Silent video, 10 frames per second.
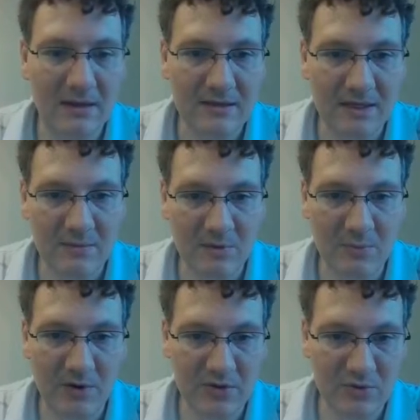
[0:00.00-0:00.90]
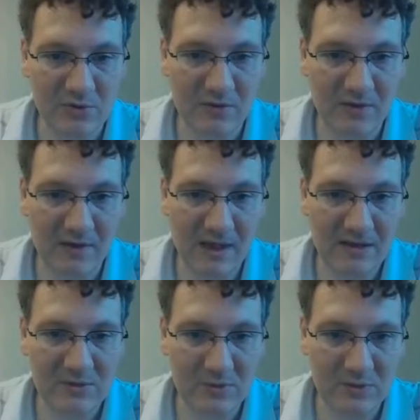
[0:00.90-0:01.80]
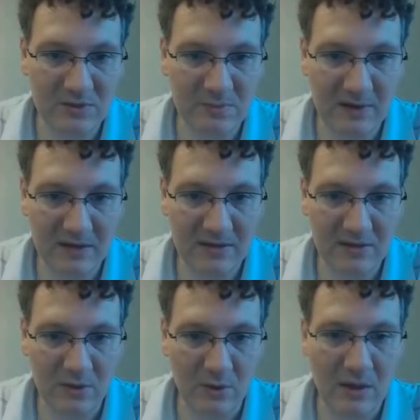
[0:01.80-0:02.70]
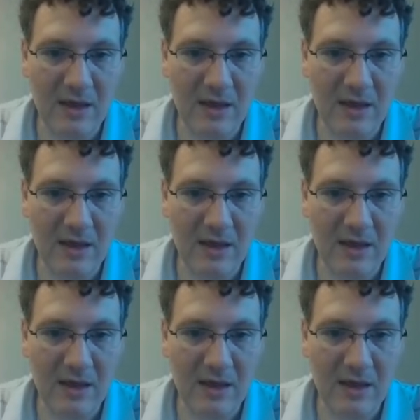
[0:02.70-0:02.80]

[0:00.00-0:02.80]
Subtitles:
times the partial derivative of x with respect to